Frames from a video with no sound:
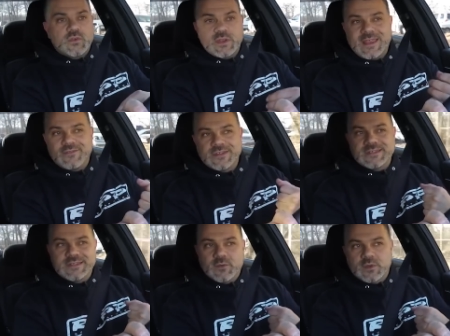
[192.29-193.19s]
You're not having to
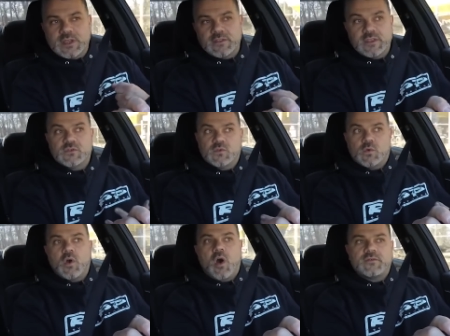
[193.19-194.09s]
deal with anything. There's no
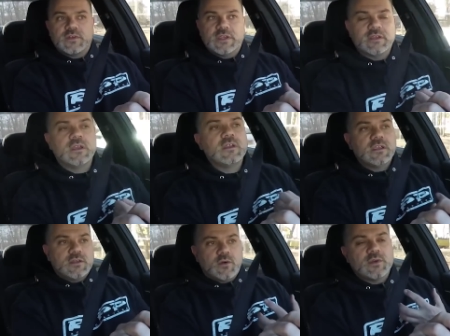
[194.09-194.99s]
coughing,
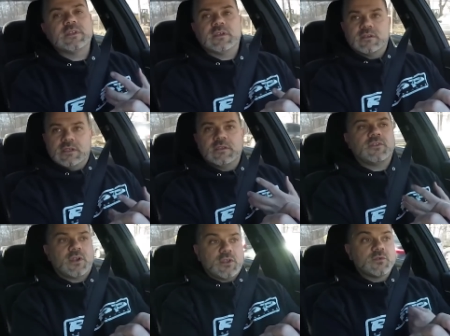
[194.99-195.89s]
in the
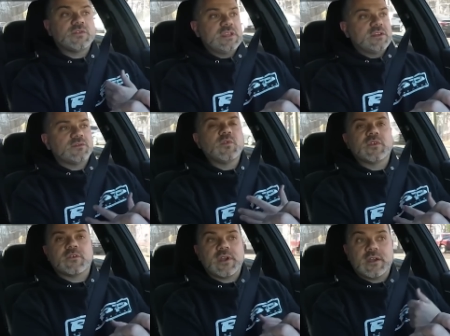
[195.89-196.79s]
throttle. You don't see us moving
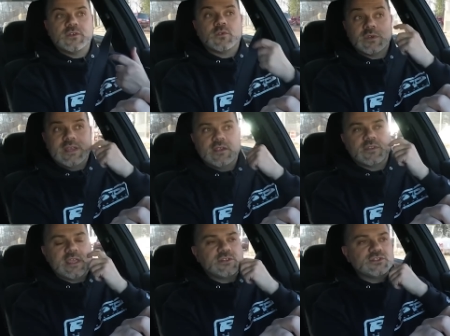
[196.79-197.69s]
around. You don't hear
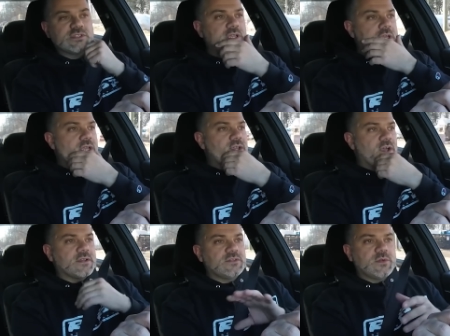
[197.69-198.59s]
the engine
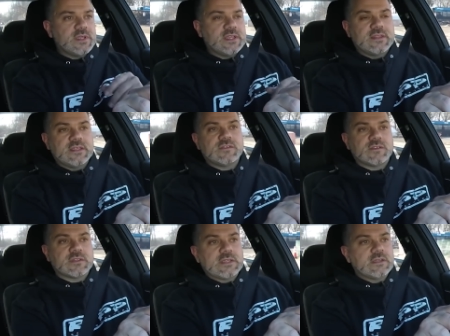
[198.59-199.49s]
doing anything
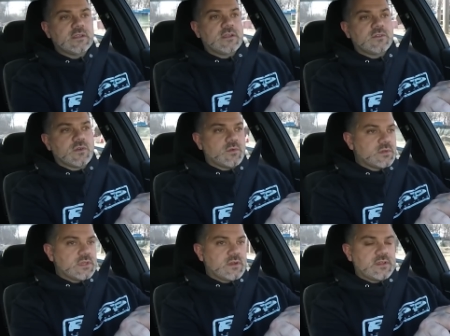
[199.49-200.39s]
silly. So
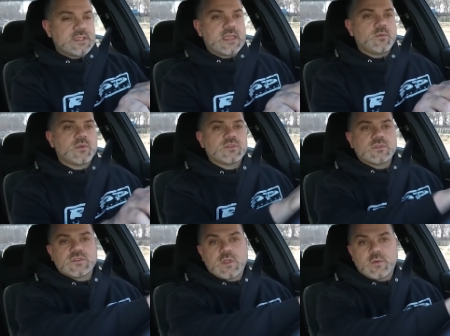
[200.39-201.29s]
again, we're
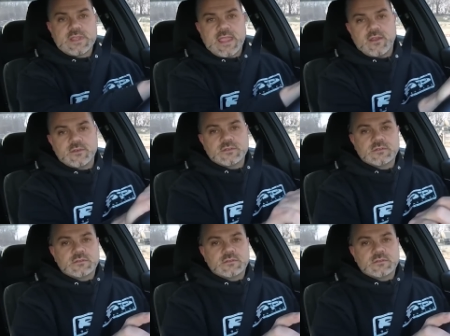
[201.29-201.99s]
slowing down.